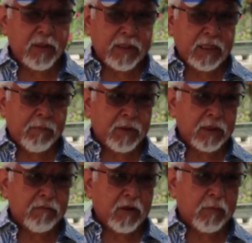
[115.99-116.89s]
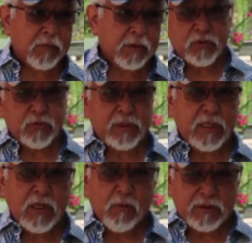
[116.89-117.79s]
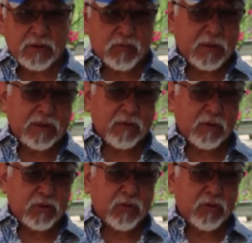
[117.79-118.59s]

Economic Development Duty, which is what they're.